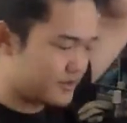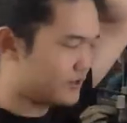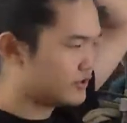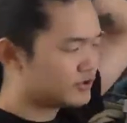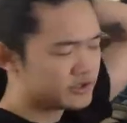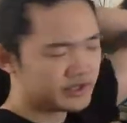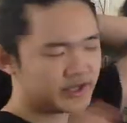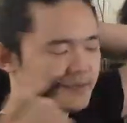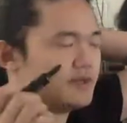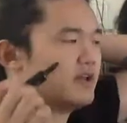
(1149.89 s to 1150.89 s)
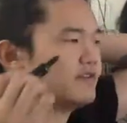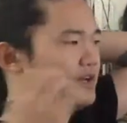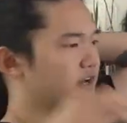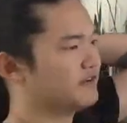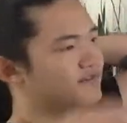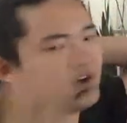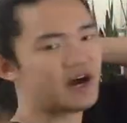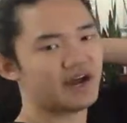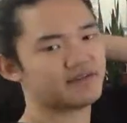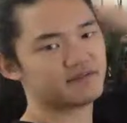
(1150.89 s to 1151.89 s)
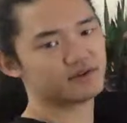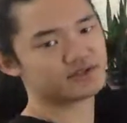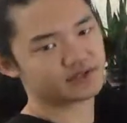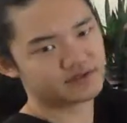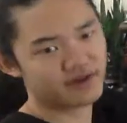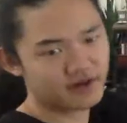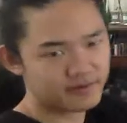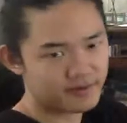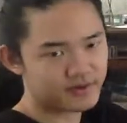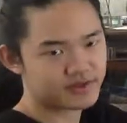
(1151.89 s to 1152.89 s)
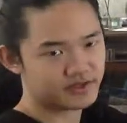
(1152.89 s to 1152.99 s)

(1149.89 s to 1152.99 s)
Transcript: you're usually going to be given like 5 of those 6 variables,